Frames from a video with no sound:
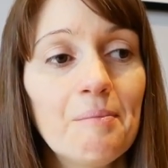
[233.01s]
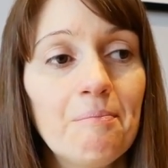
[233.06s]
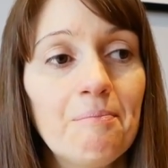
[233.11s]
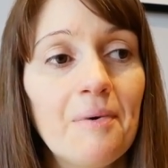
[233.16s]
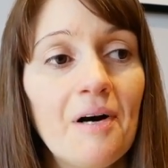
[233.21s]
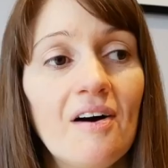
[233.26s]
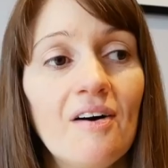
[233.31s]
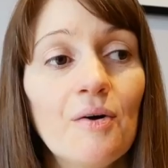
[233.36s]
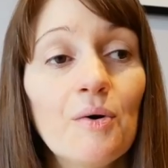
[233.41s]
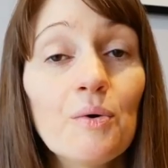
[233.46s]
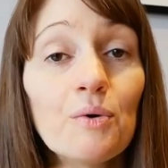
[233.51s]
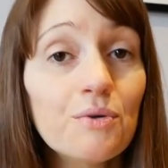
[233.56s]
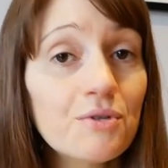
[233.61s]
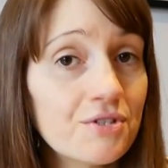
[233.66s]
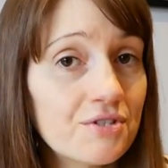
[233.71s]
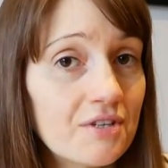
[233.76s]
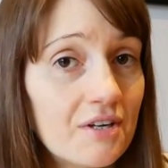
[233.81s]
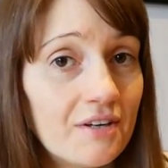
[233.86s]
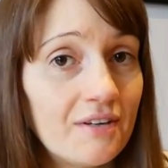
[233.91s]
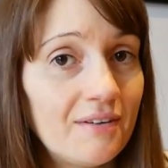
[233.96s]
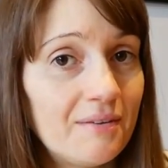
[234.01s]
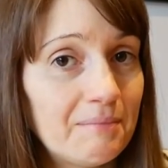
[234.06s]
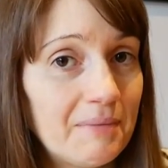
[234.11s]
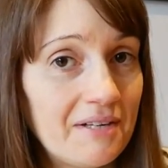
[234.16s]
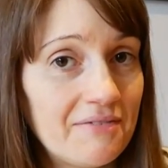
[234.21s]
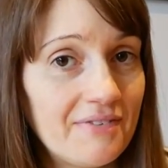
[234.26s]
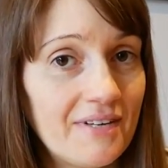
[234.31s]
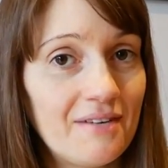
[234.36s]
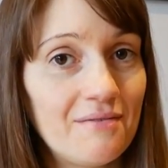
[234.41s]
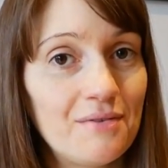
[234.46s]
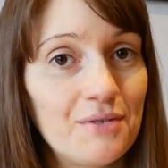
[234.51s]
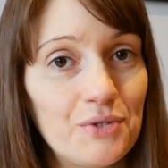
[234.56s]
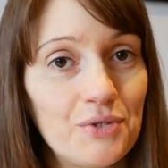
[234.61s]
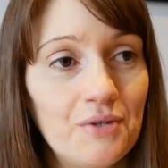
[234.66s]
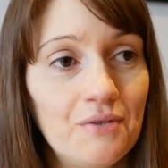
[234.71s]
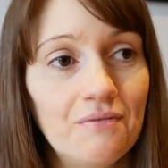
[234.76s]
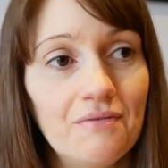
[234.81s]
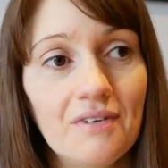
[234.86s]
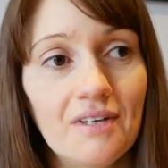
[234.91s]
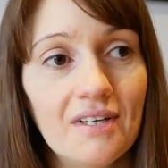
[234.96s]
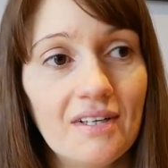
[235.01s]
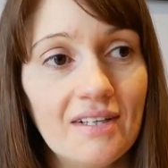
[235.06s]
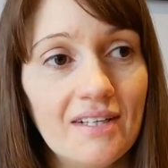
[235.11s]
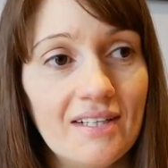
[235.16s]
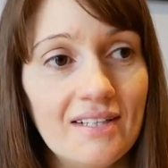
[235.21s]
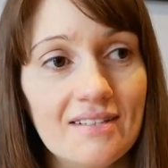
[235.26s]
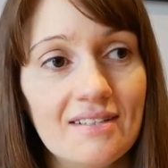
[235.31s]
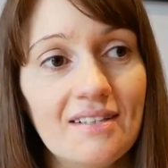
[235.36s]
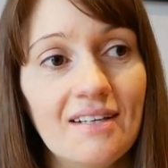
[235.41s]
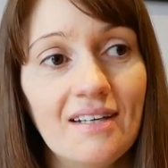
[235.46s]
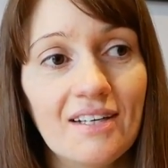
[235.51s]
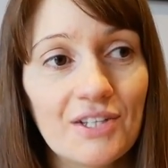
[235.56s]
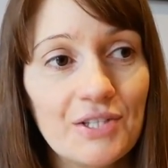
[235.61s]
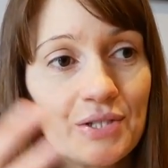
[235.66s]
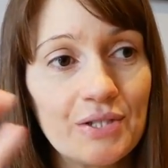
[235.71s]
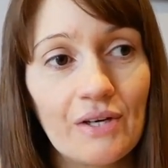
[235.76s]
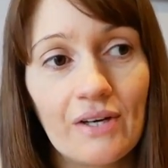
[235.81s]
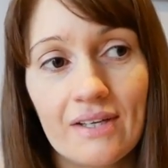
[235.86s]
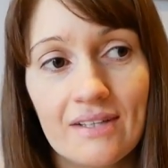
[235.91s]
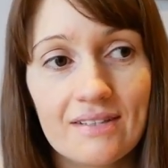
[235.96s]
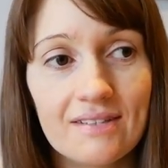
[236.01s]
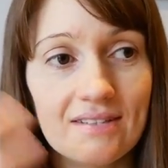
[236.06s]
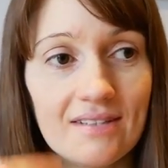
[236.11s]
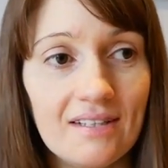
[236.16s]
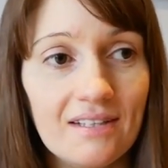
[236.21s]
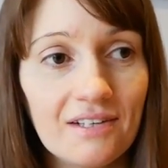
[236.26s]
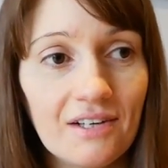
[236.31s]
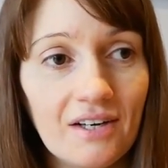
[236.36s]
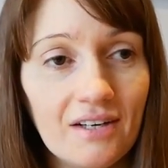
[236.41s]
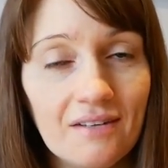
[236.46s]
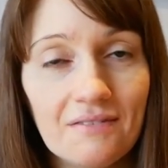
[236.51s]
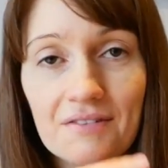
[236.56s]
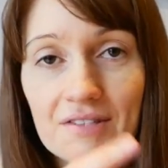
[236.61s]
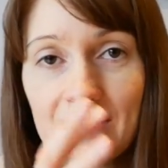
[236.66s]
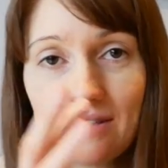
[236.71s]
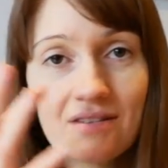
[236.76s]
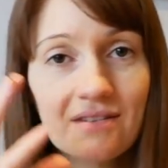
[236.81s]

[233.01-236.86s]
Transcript: But also my favourite genre is like science-y kind of